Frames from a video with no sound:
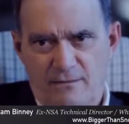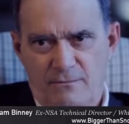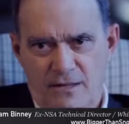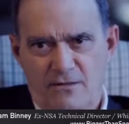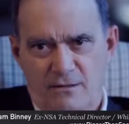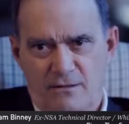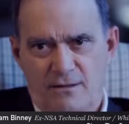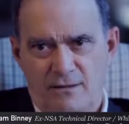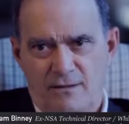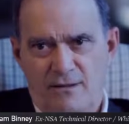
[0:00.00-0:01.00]

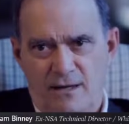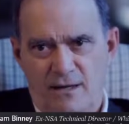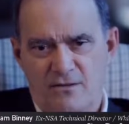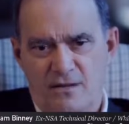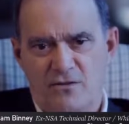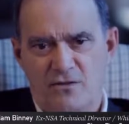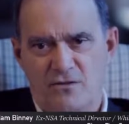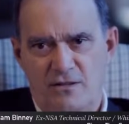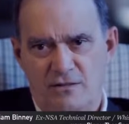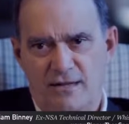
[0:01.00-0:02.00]
basically. And it's not
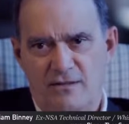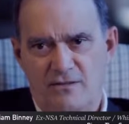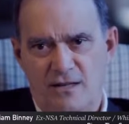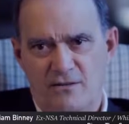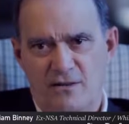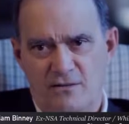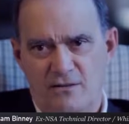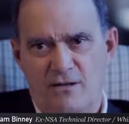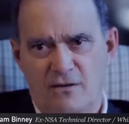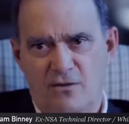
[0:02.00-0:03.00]
just the United States, it's
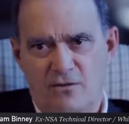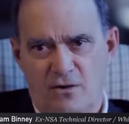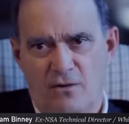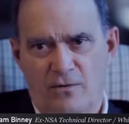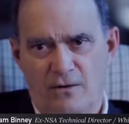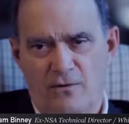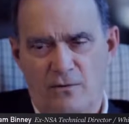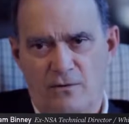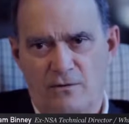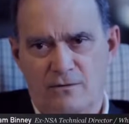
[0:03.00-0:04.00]
countries all around the
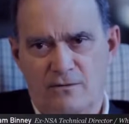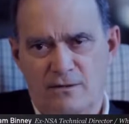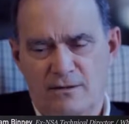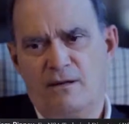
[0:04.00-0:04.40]
world.